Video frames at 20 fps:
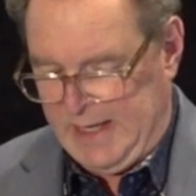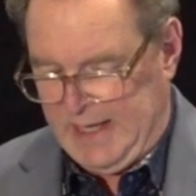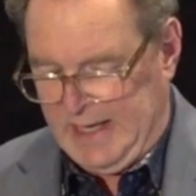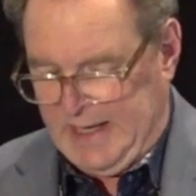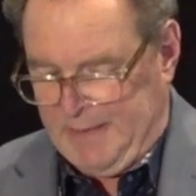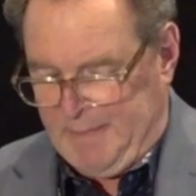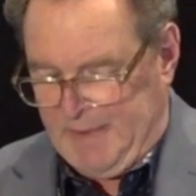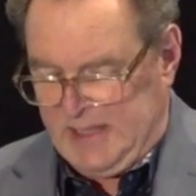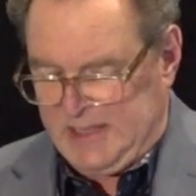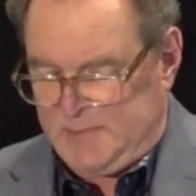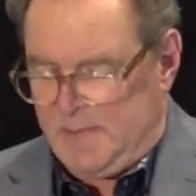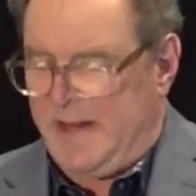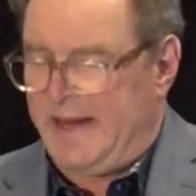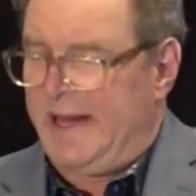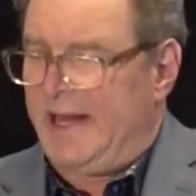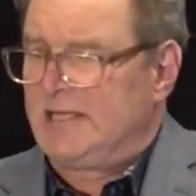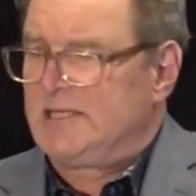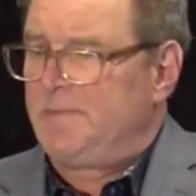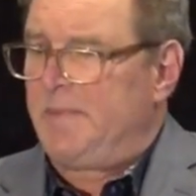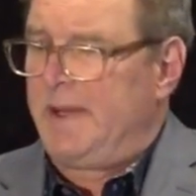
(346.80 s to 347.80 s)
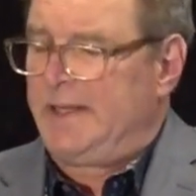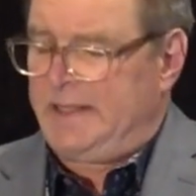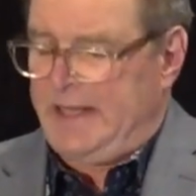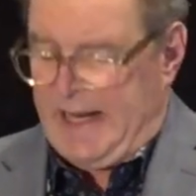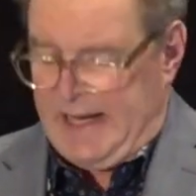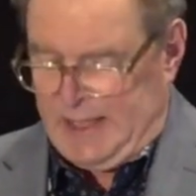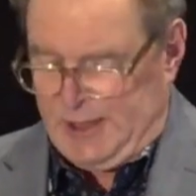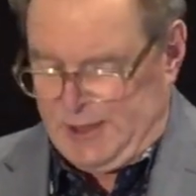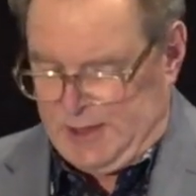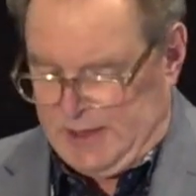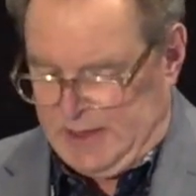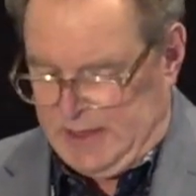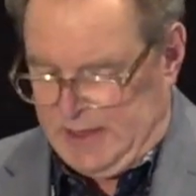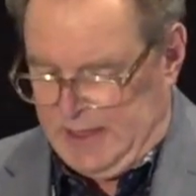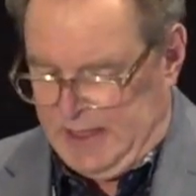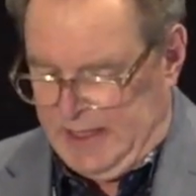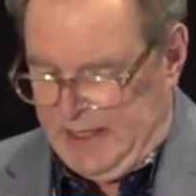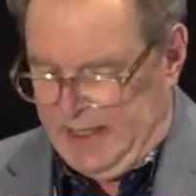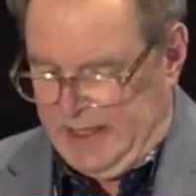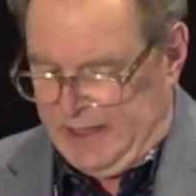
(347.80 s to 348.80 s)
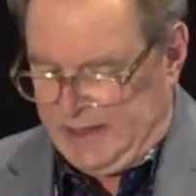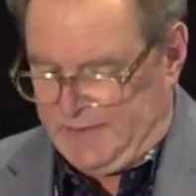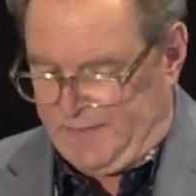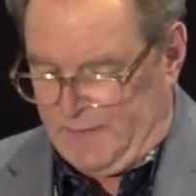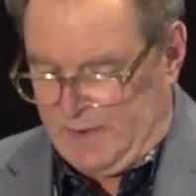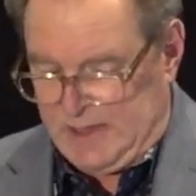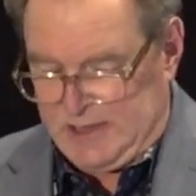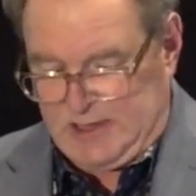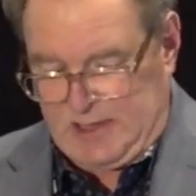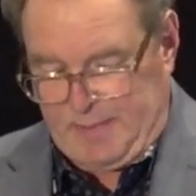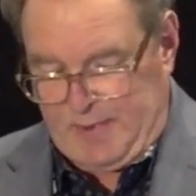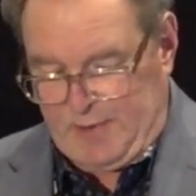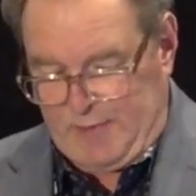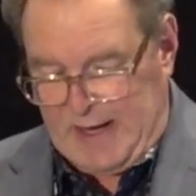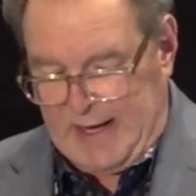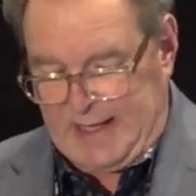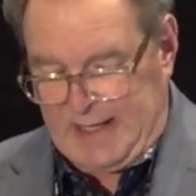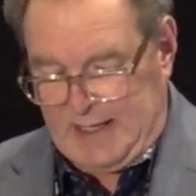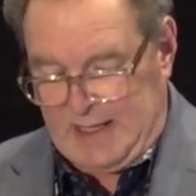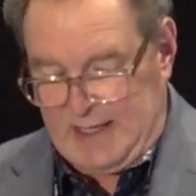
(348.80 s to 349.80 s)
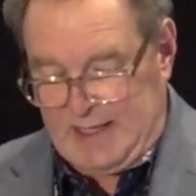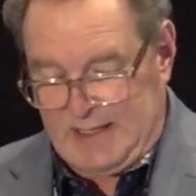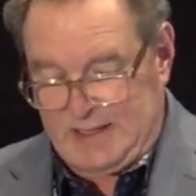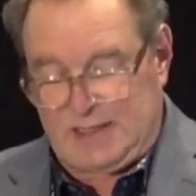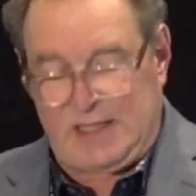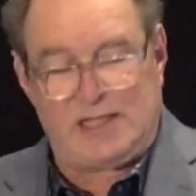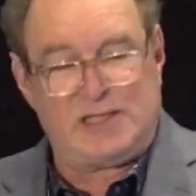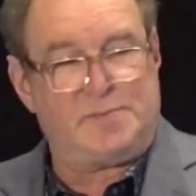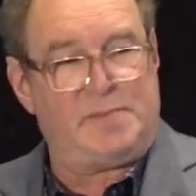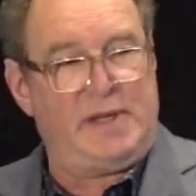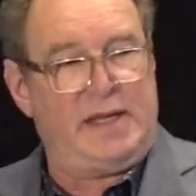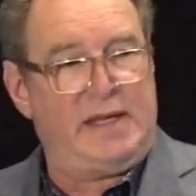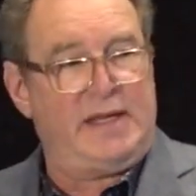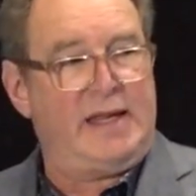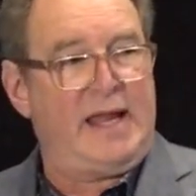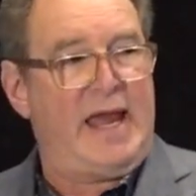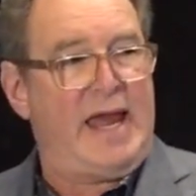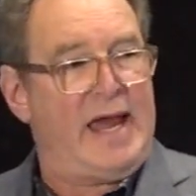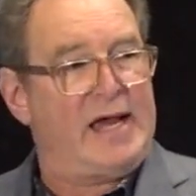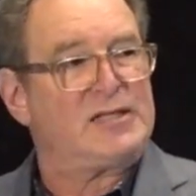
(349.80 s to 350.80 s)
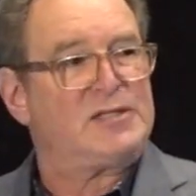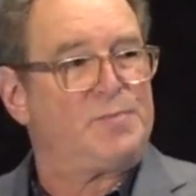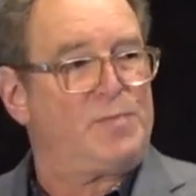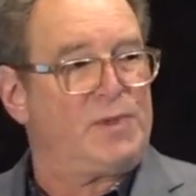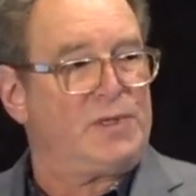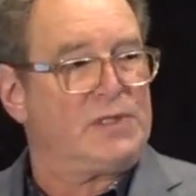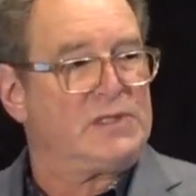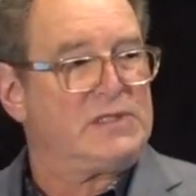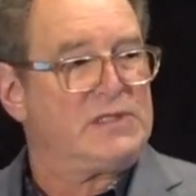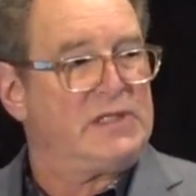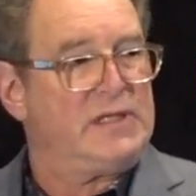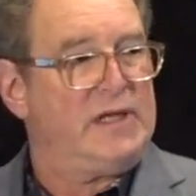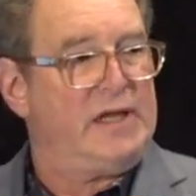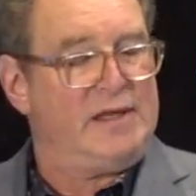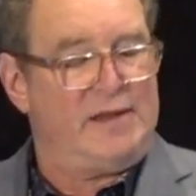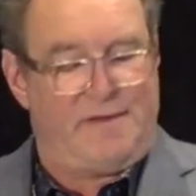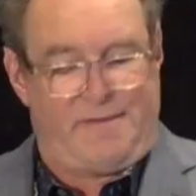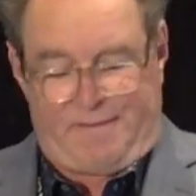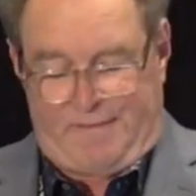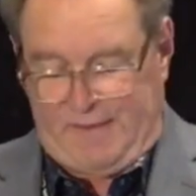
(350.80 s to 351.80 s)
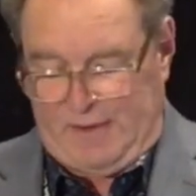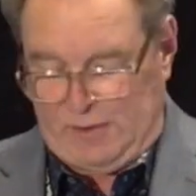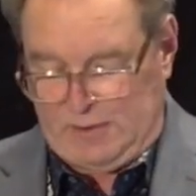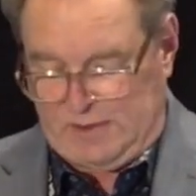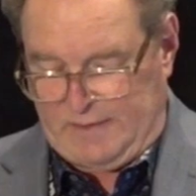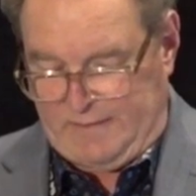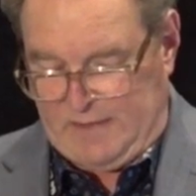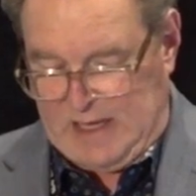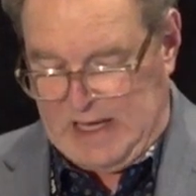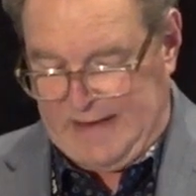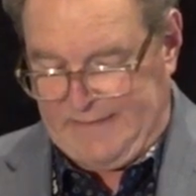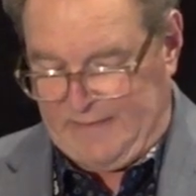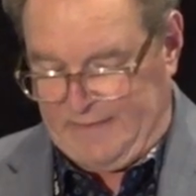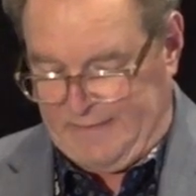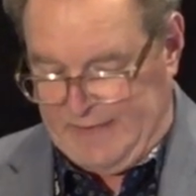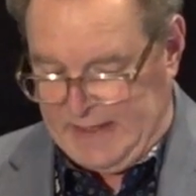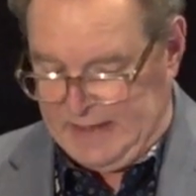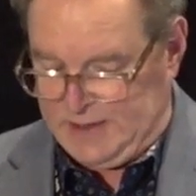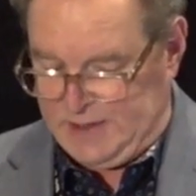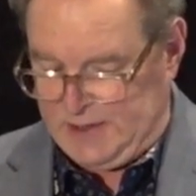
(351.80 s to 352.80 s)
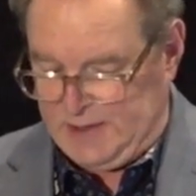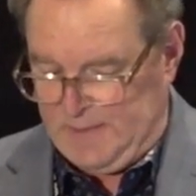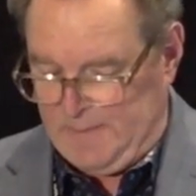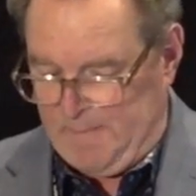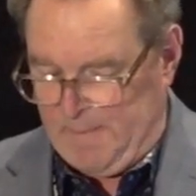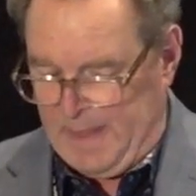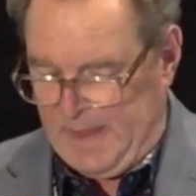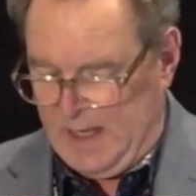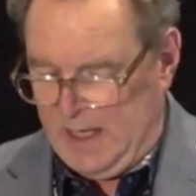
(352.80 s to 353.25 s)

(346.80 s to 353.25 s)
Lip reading: It means my expectation is for us to be recognized as being experts in the field of live events.